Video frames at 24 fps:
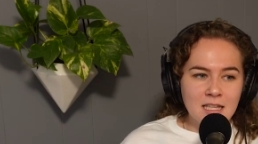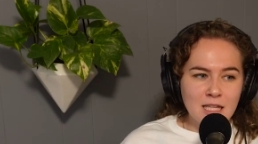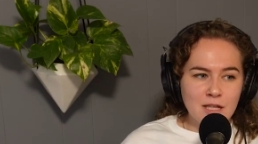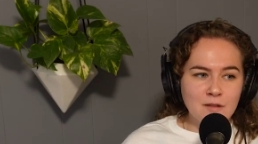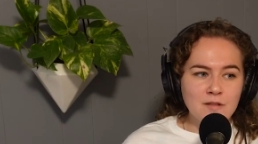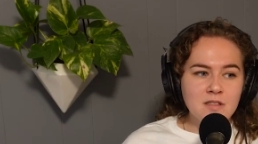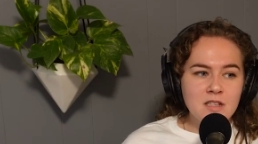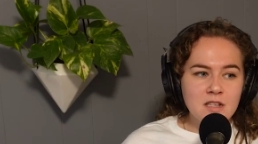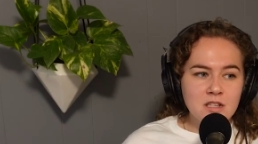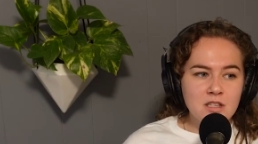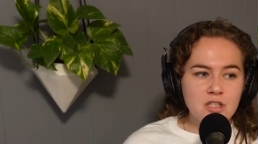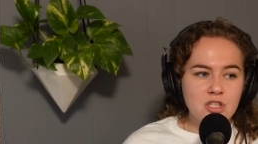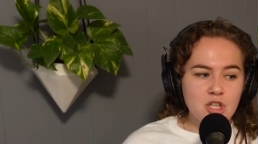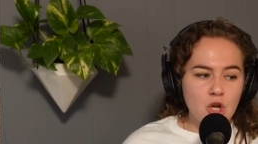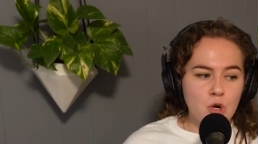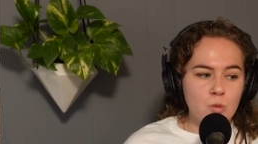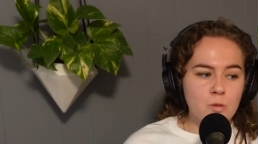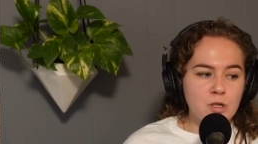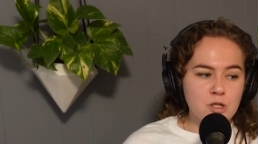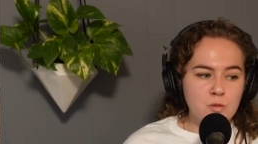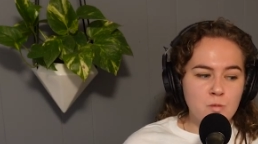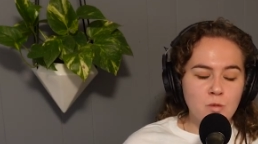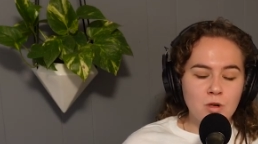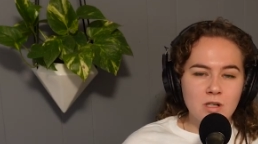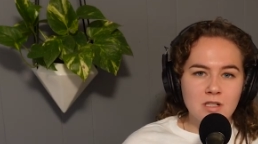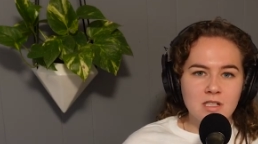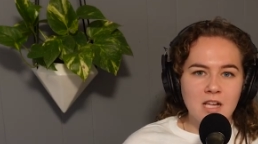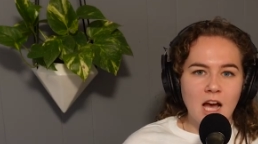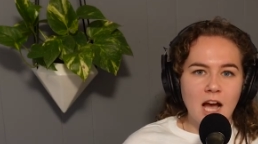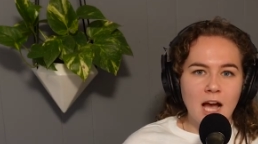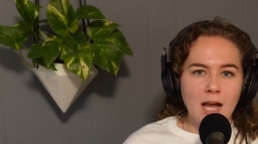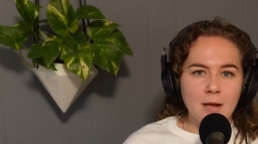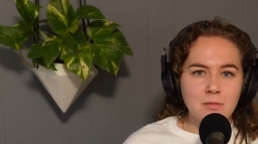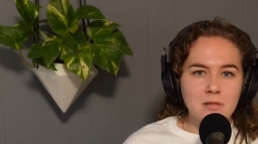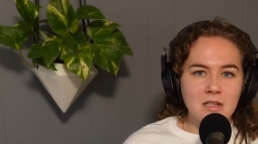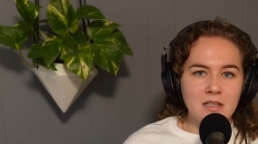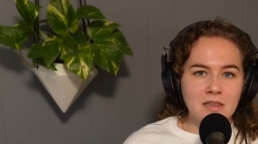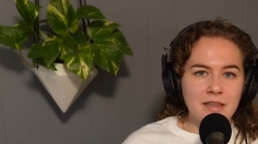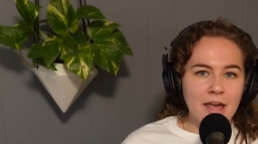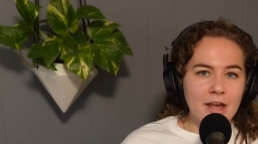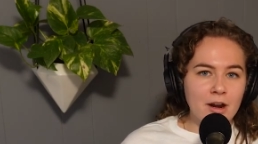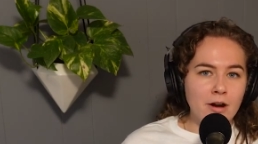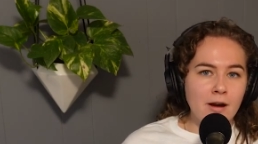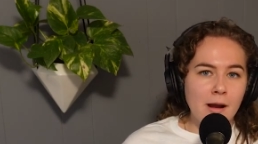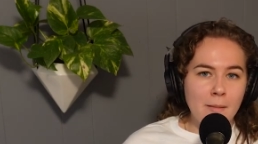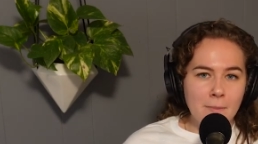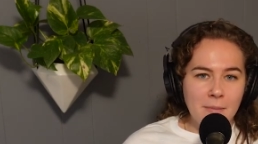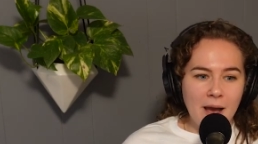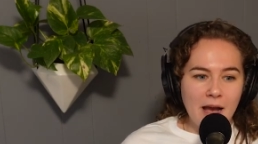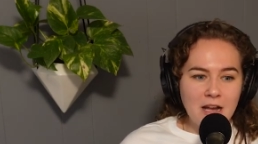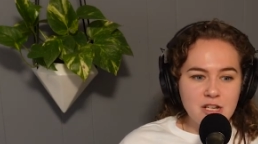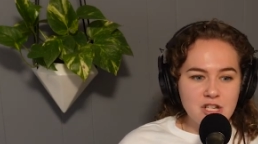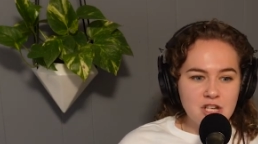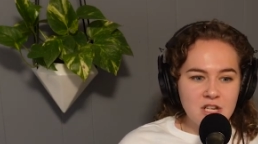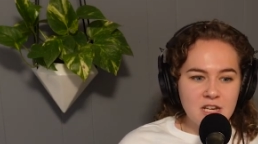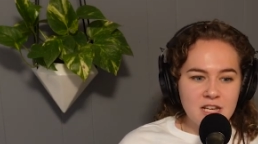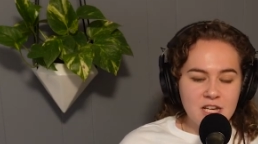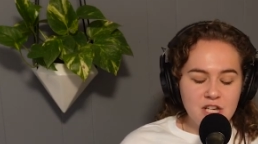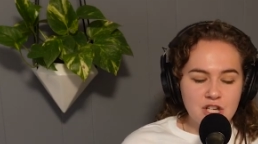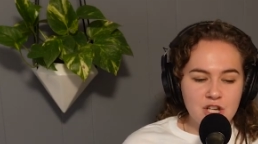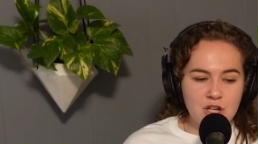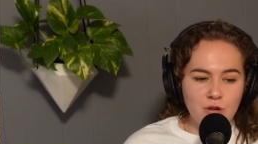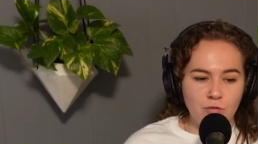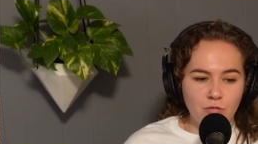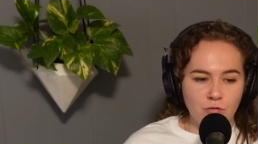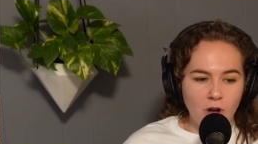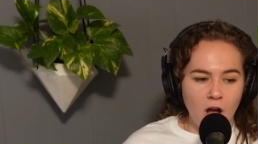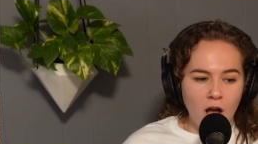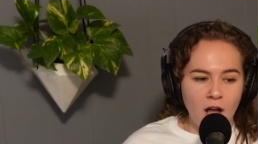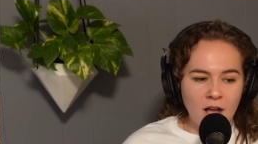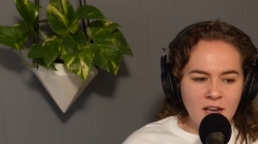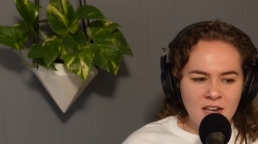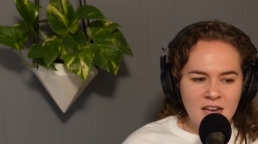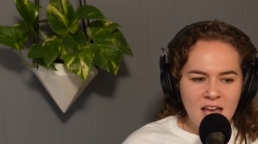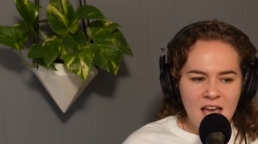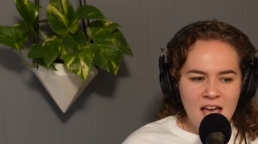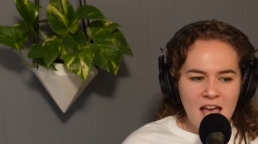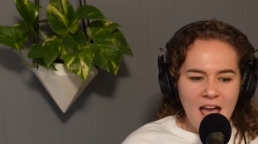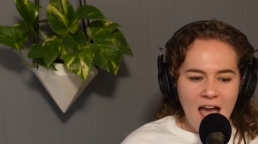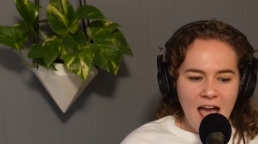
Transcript: gives us so much more time to let our imagination run